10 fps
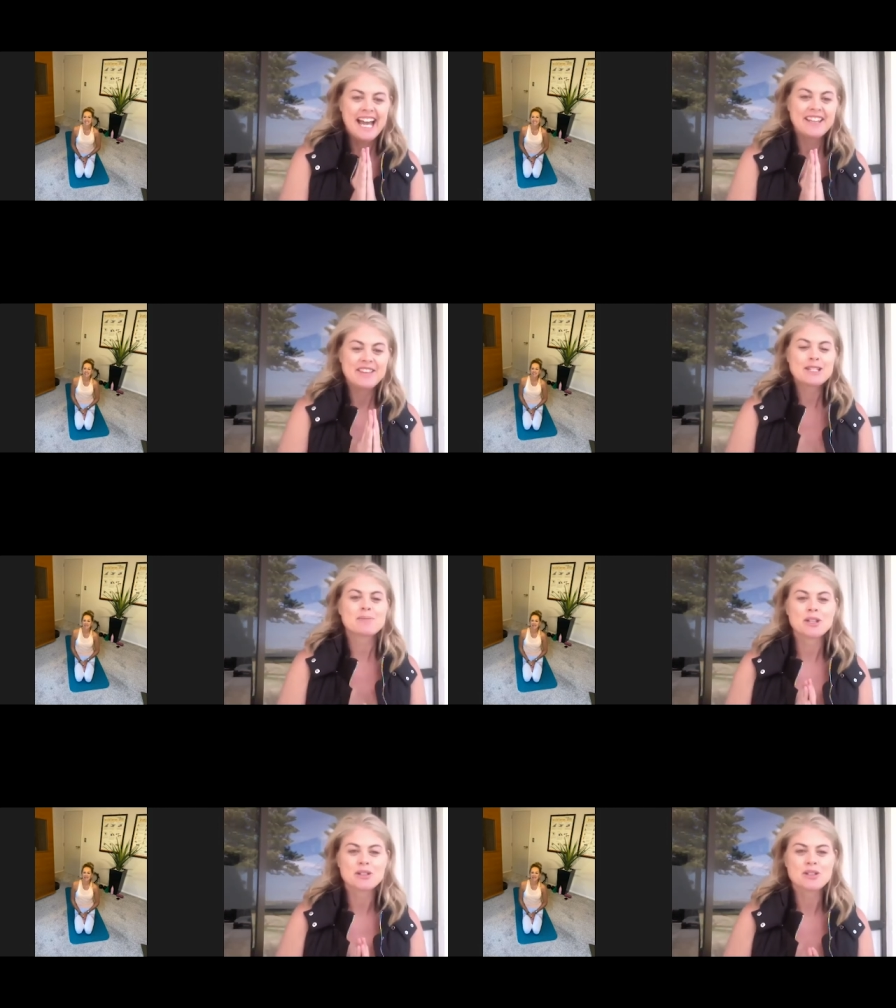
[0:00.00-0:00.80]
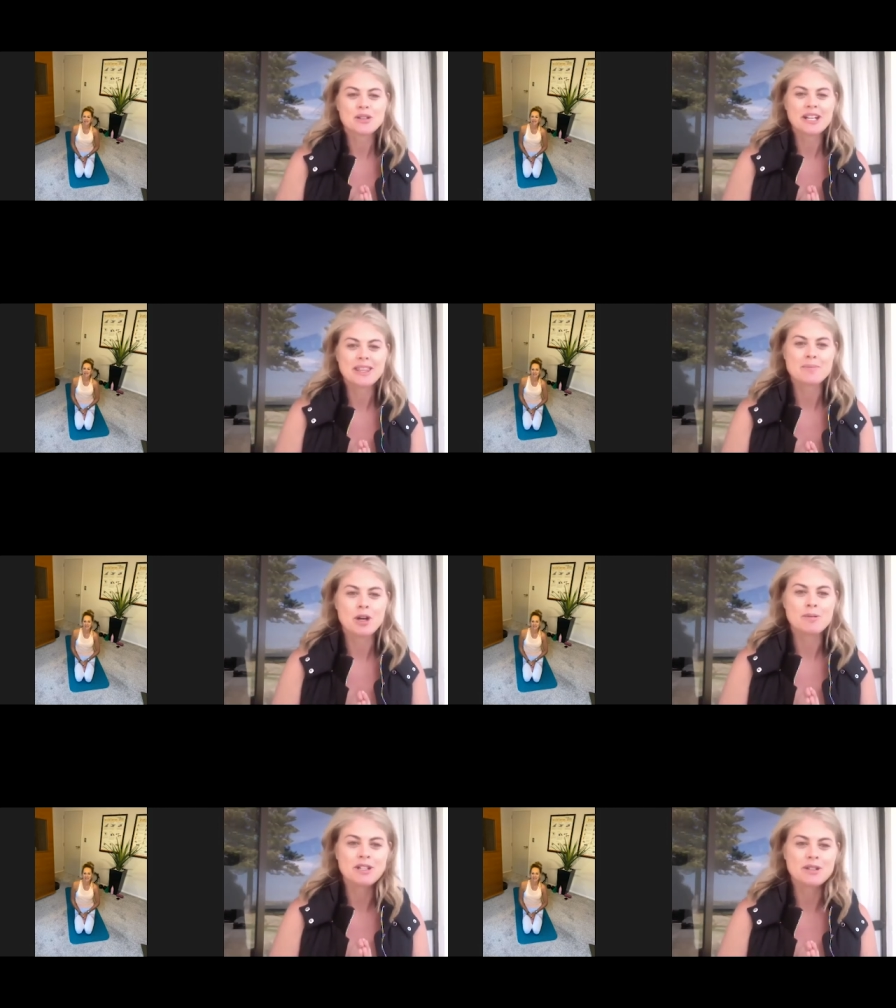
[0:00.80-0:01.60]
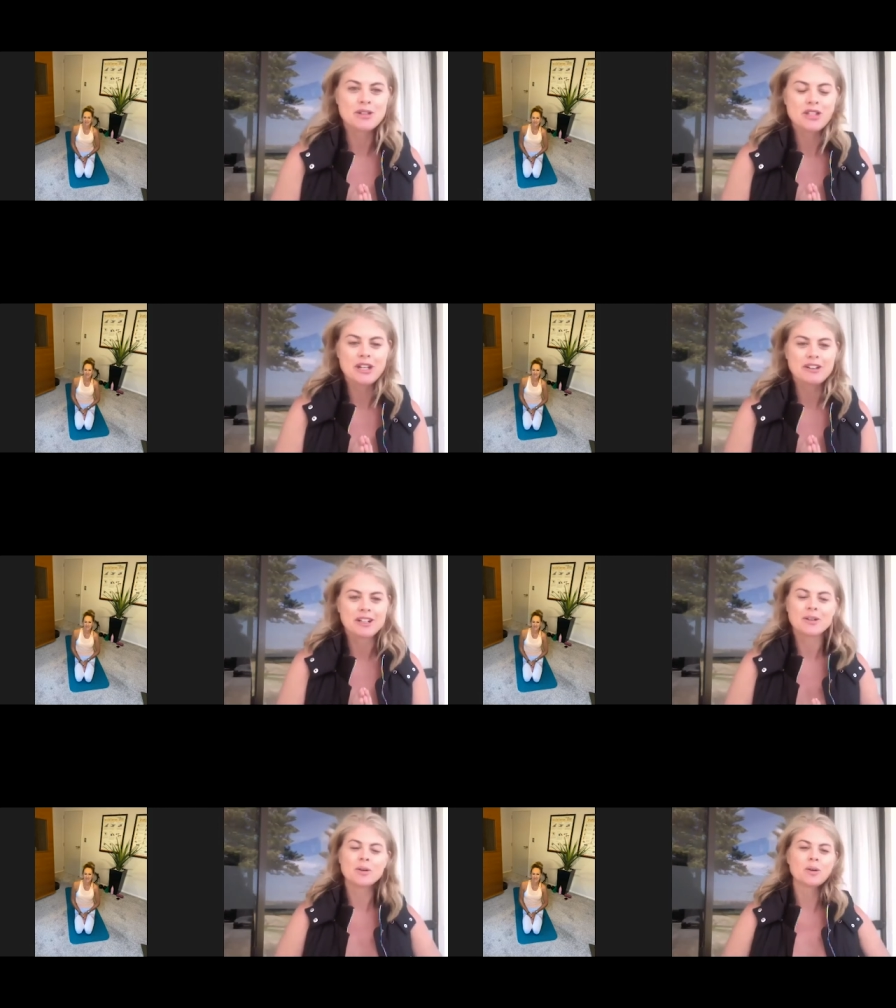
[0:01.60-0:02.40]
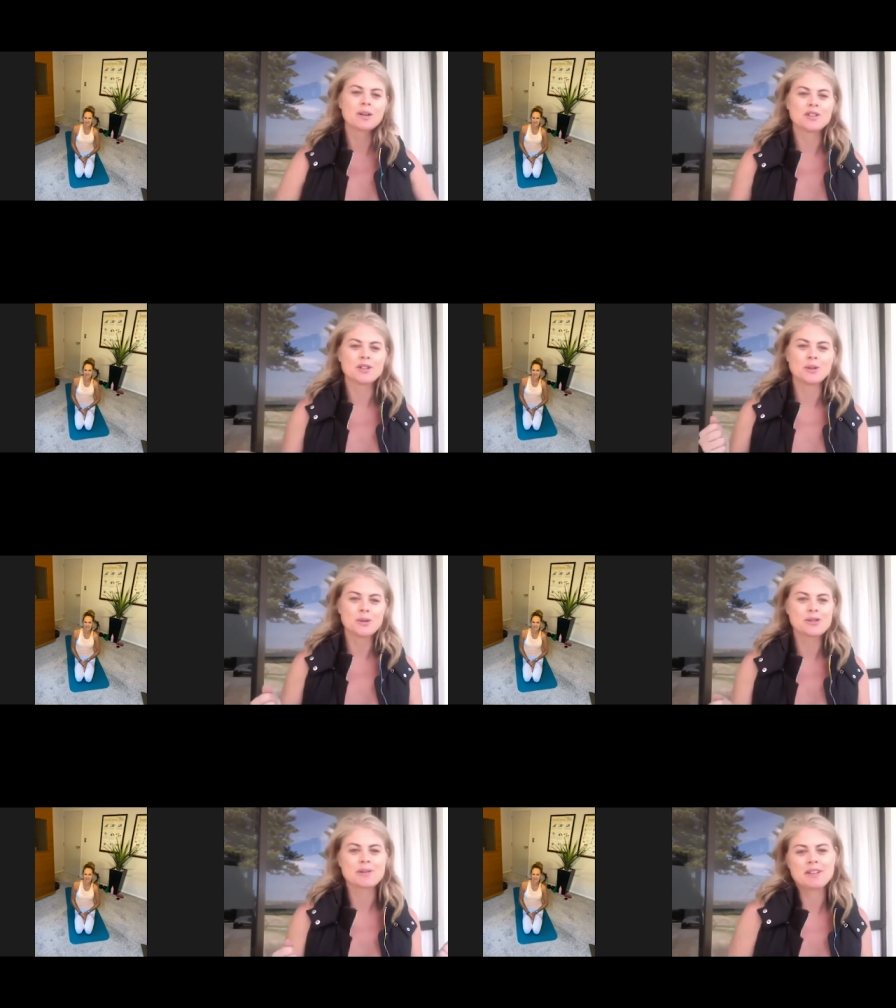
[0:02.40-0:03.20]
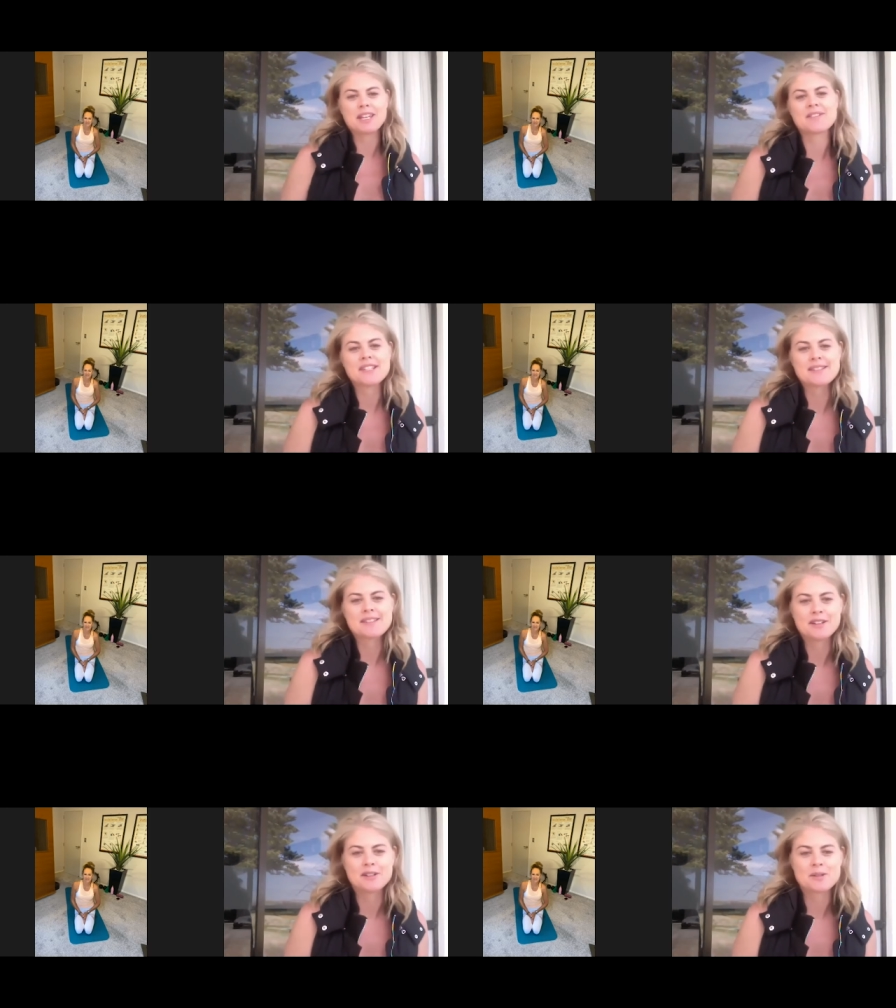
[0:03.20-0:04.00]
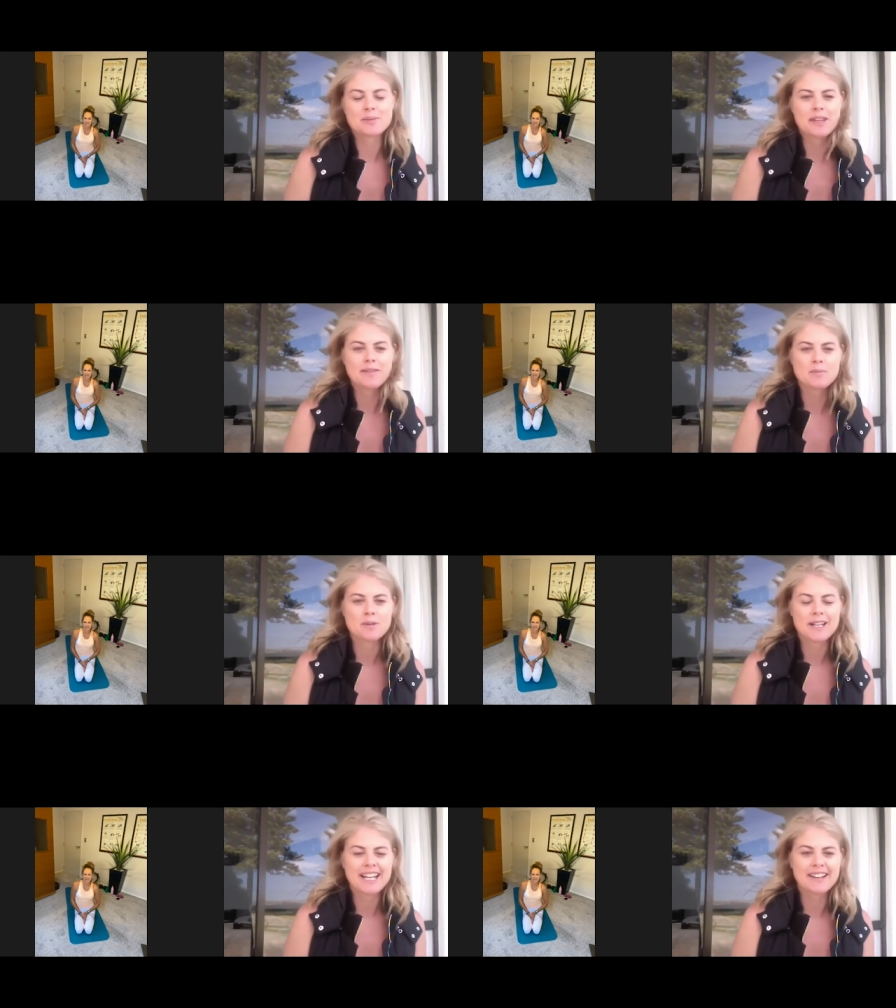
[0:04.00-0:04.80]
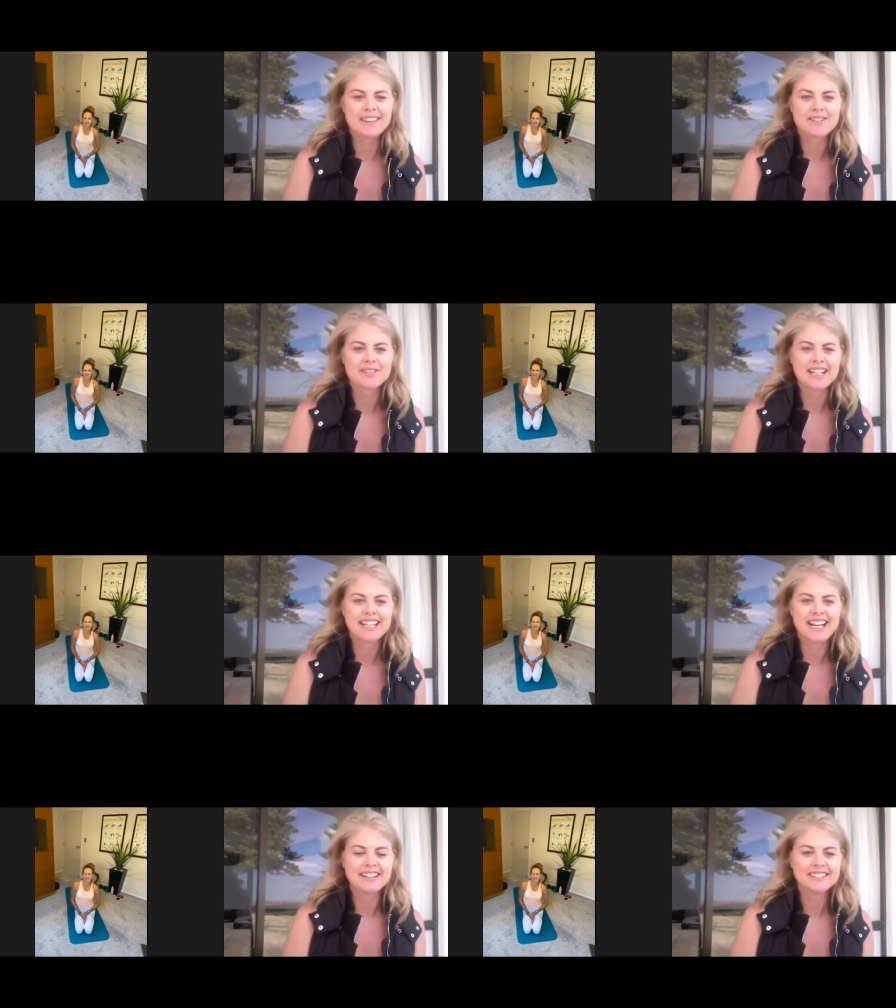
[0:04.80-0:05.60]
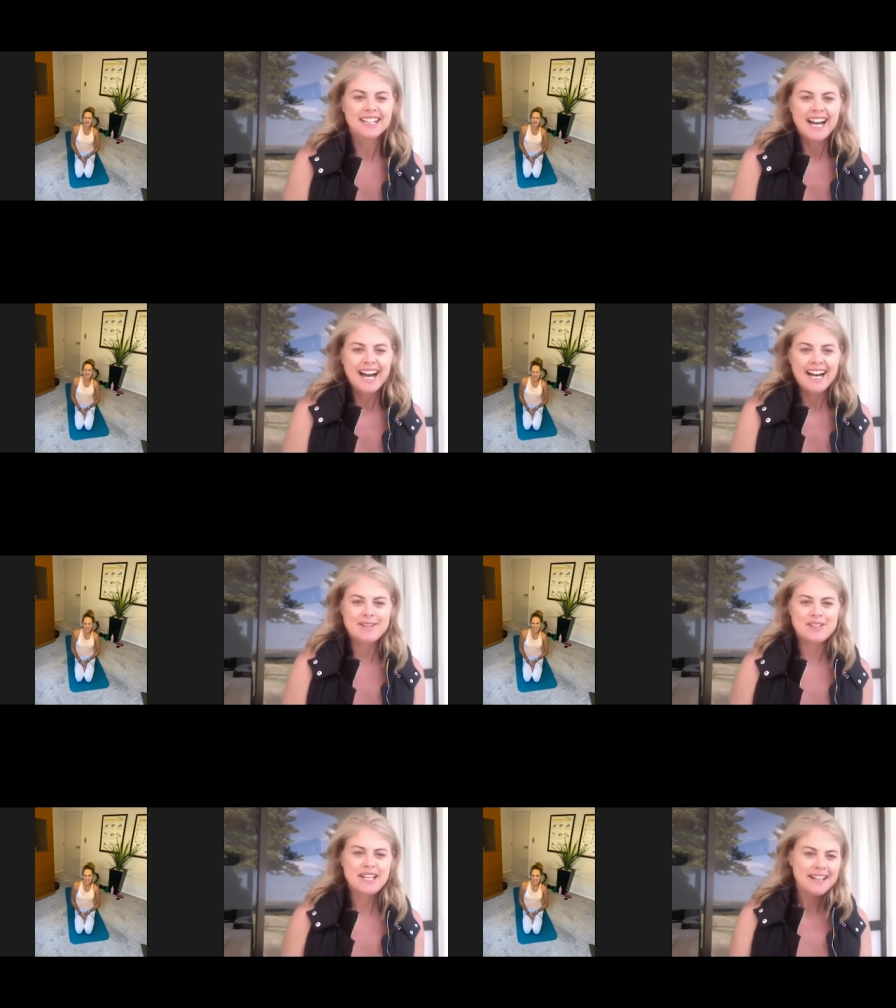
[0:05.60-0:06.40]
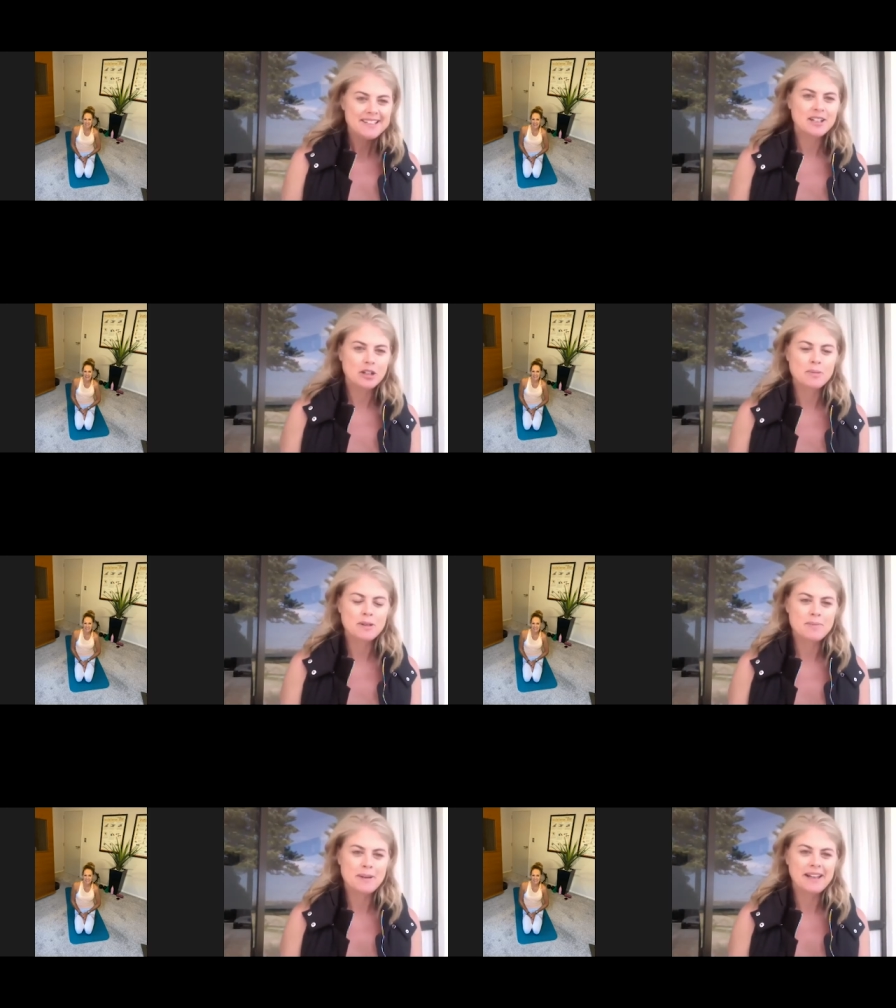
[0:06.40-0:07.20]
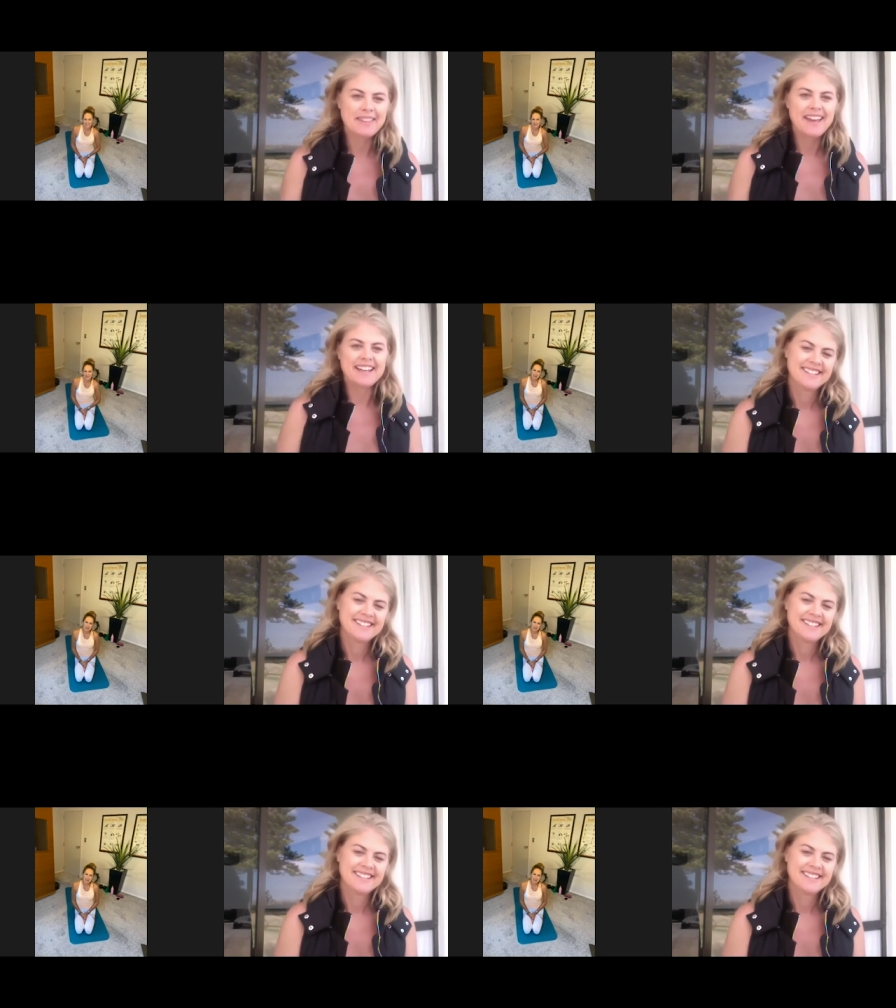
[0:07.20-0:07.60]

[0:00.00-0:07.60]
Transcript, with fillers: And that's what you're doing at the moment. You're sharing all of your awesome gifts and skills with everybody out there right now. Uh, so tell us right. a little bit about that.